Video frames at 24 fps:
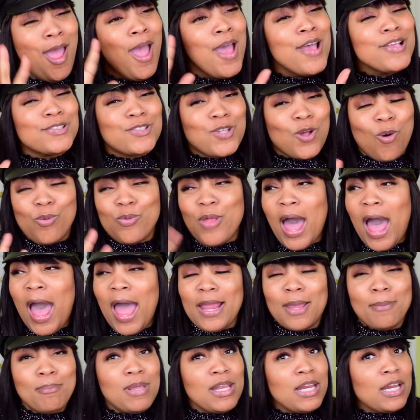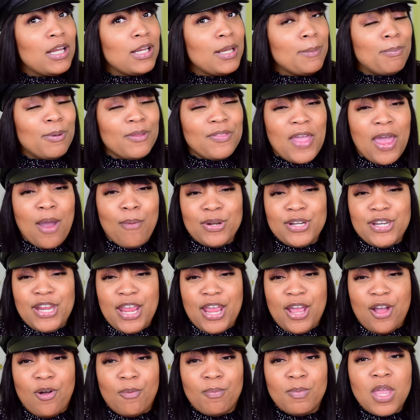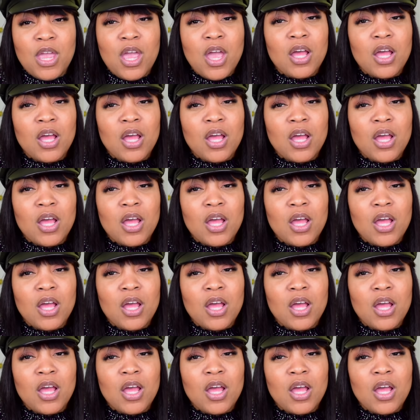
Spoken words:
So I immediately put that one down.